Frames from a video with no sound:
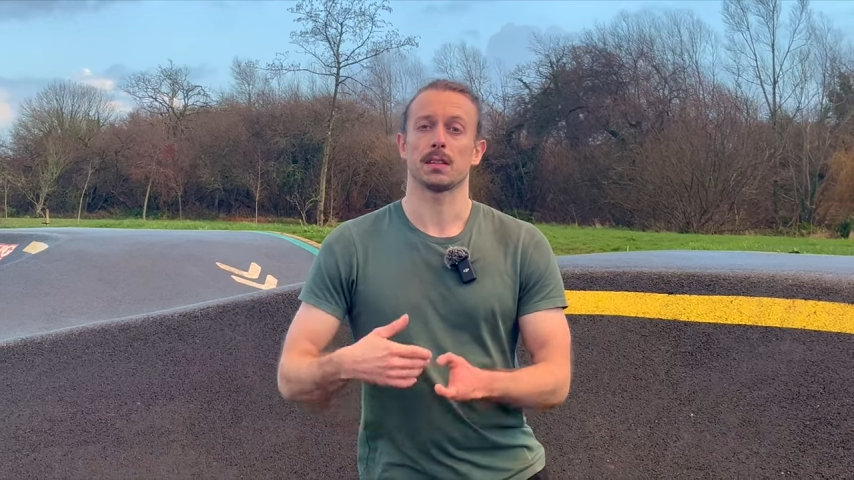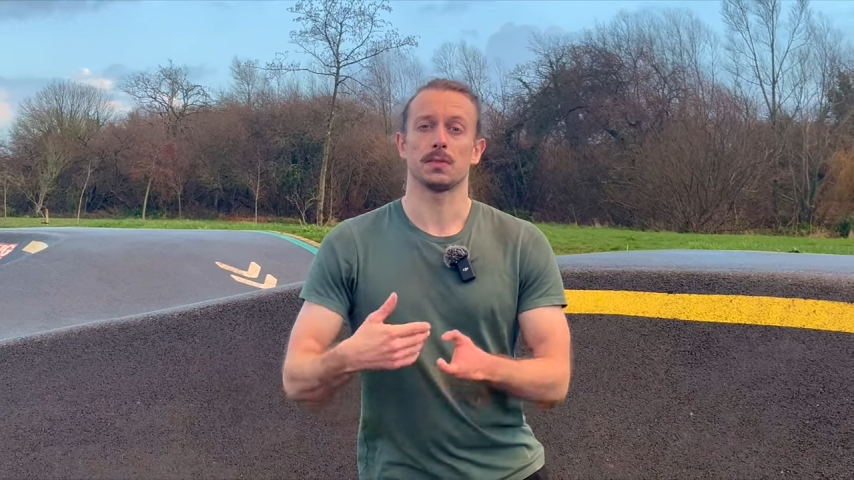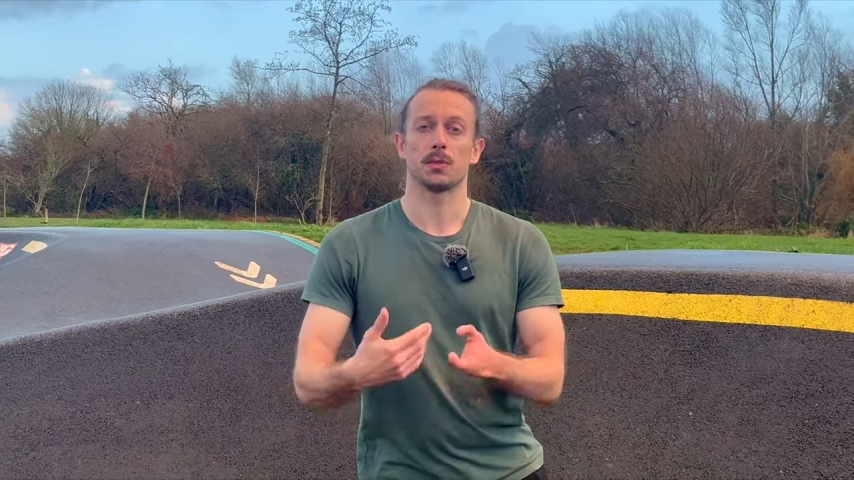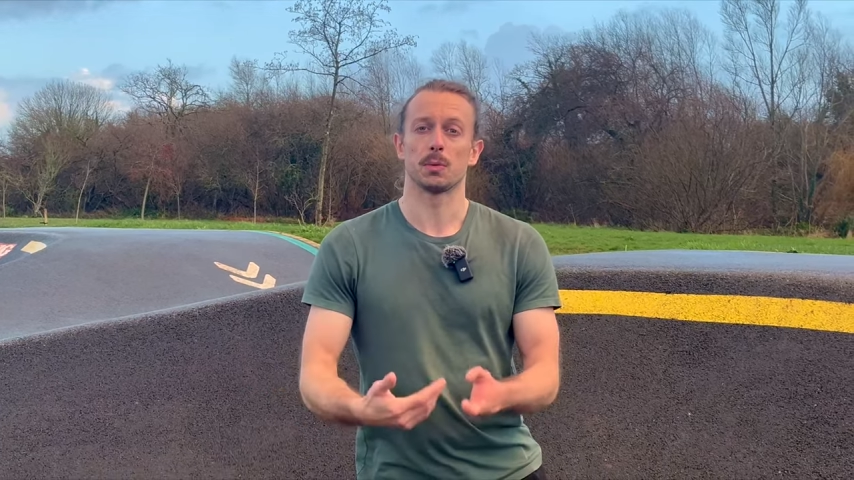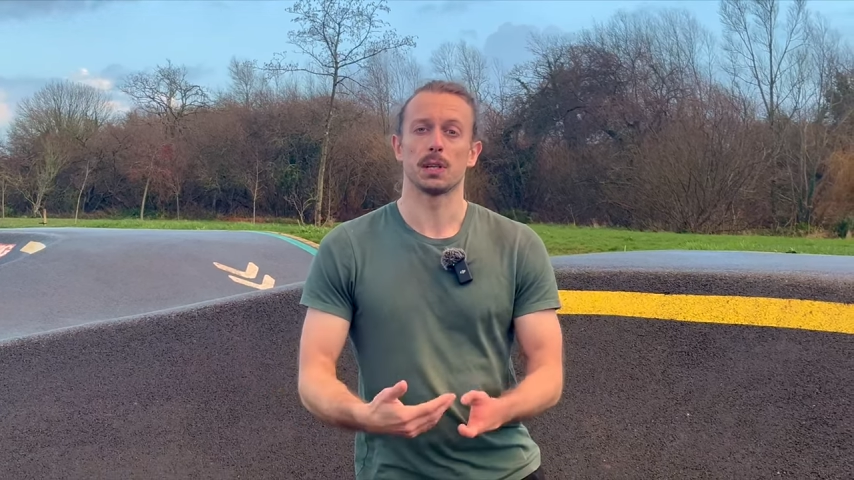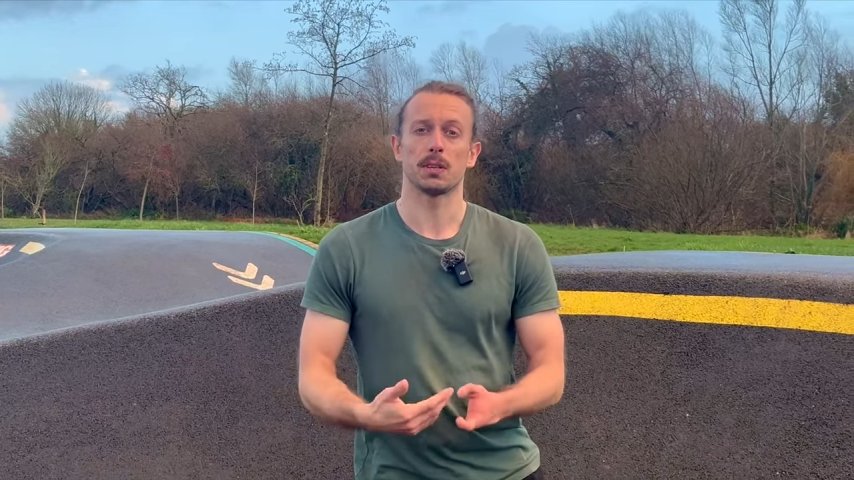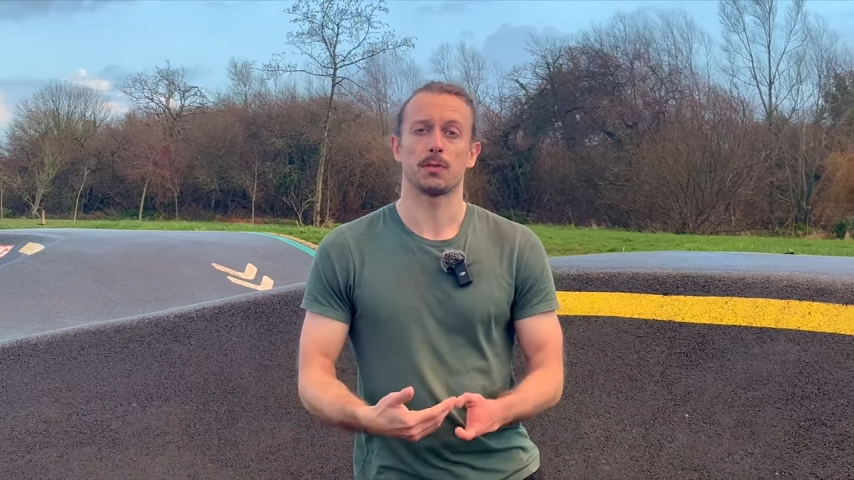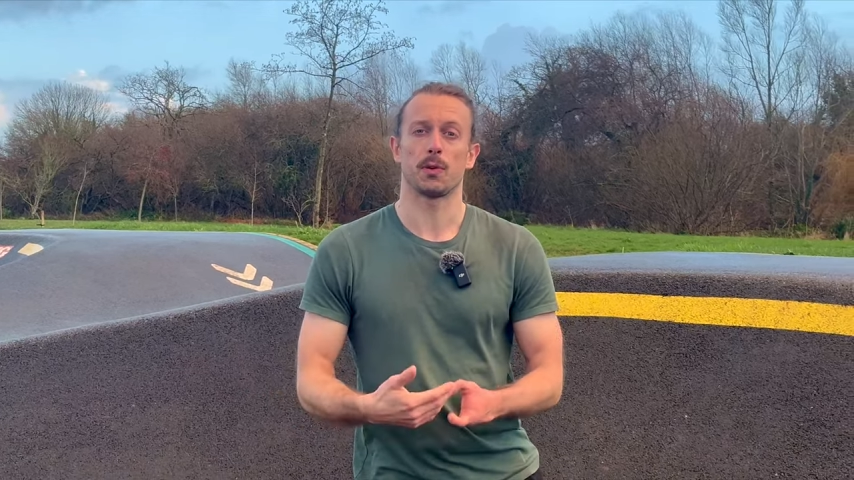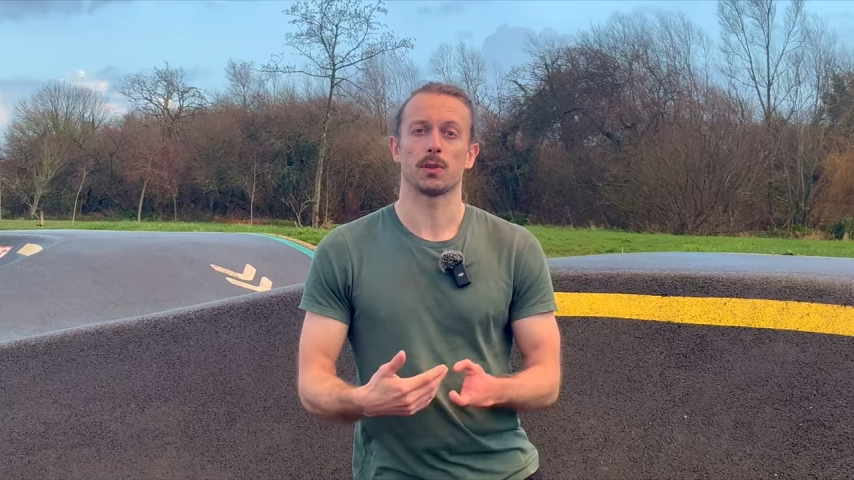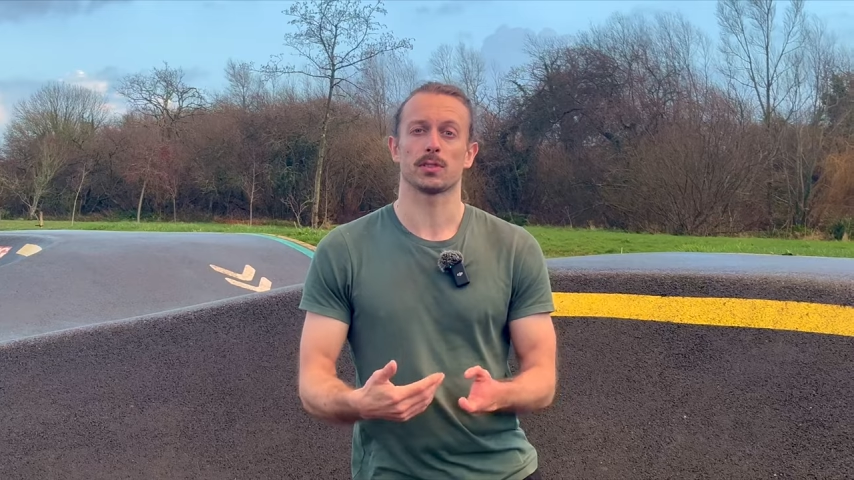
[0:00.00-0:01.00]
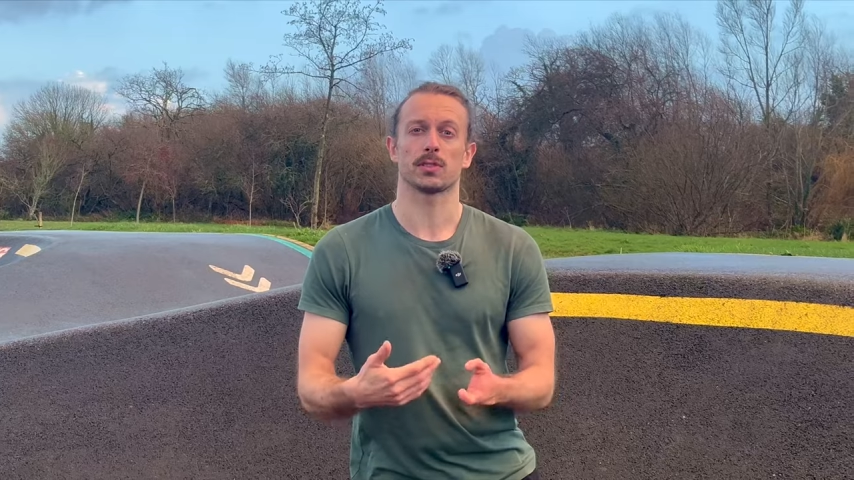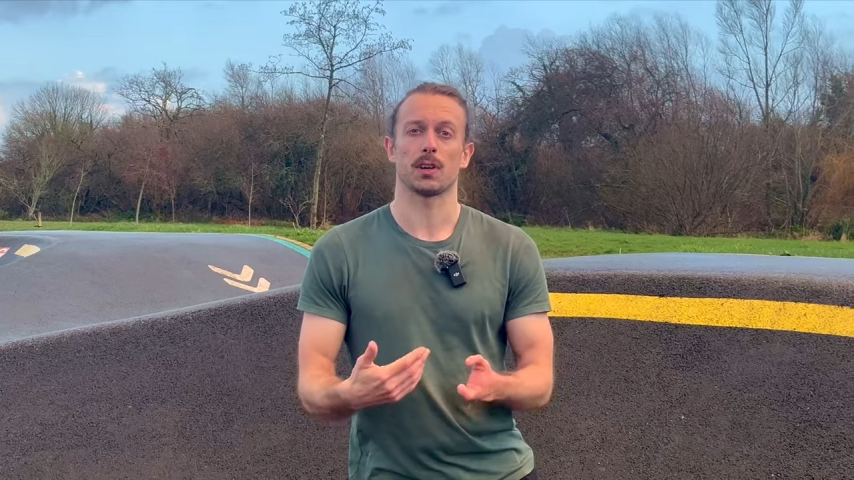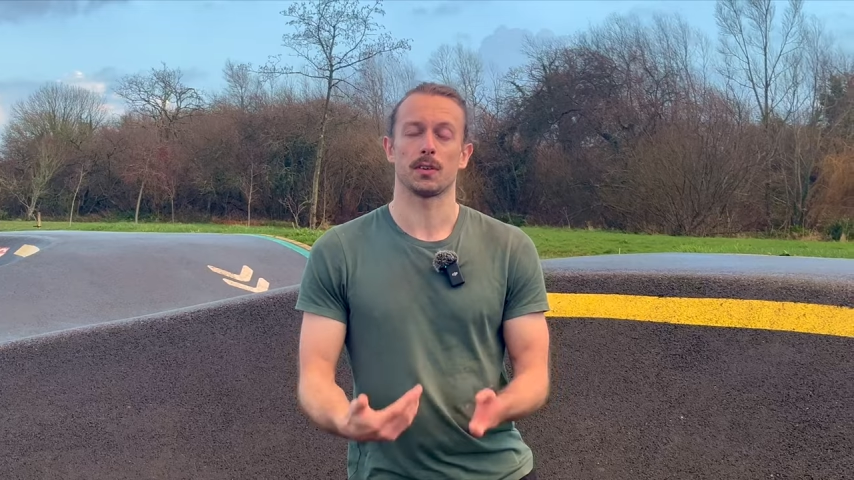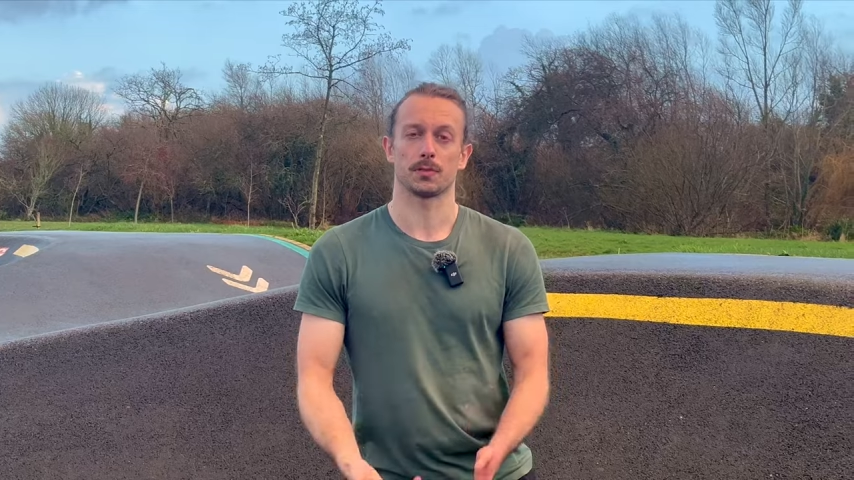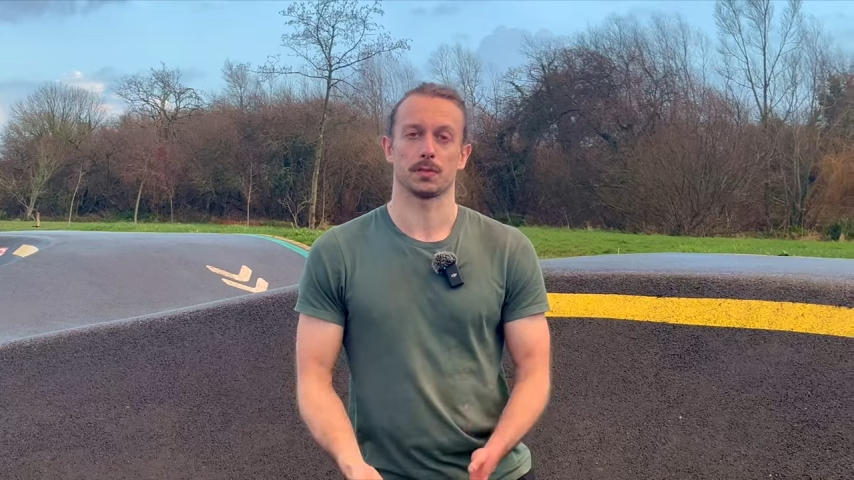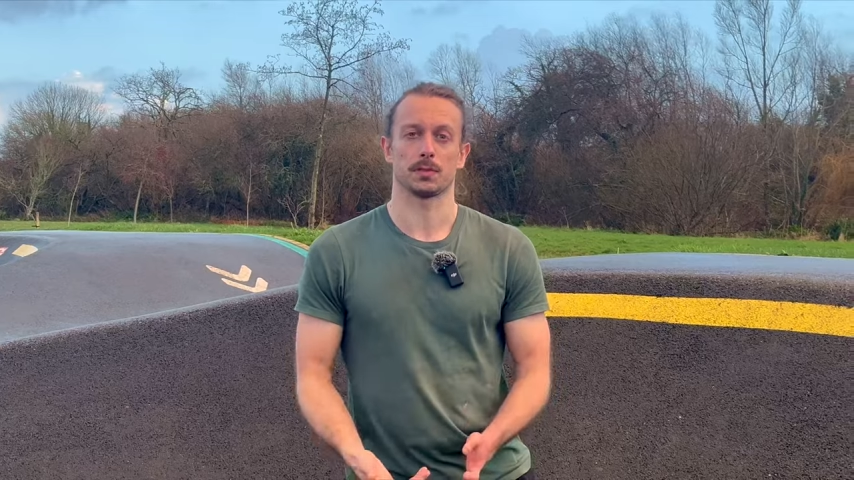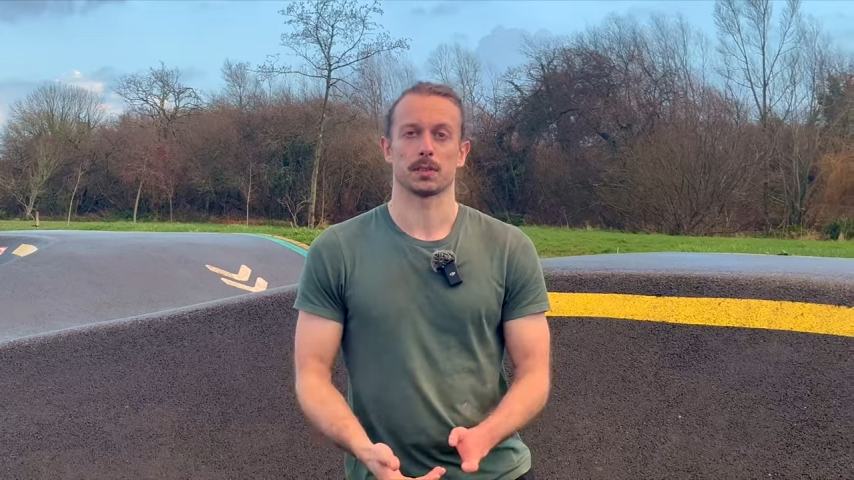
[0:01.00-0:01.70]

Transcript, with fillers: if the wheel falls often.